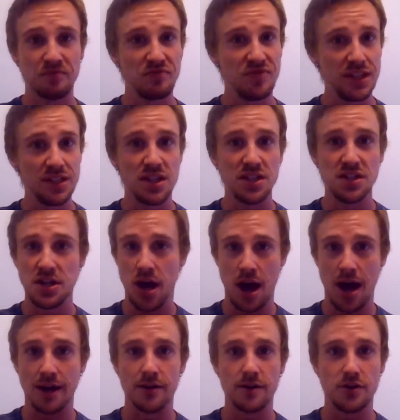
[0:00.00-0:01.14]
This is
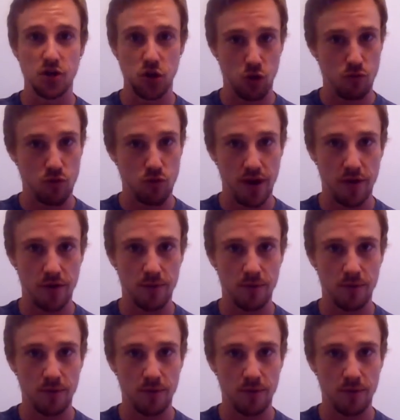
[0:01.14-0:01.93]
not Tomb Raider.